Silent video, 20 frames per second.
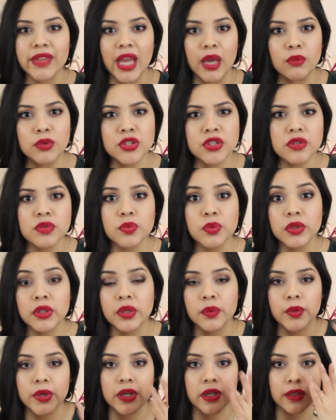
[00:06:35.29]
it was just
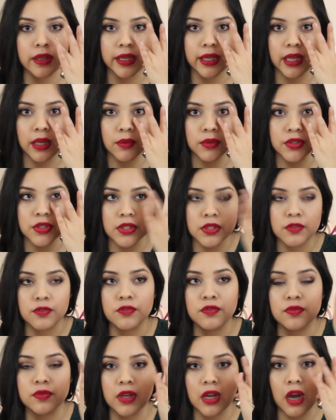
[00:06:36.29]
really weird like it was
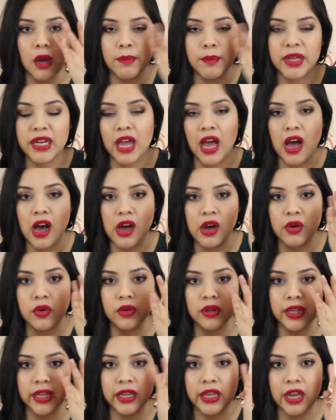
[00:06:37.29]
just coming
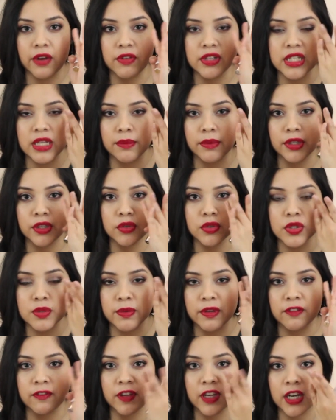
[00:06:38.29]
out like every time I used
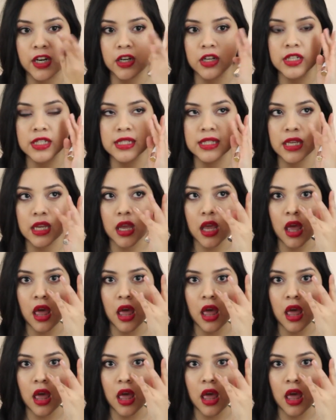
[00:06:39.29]
my fingers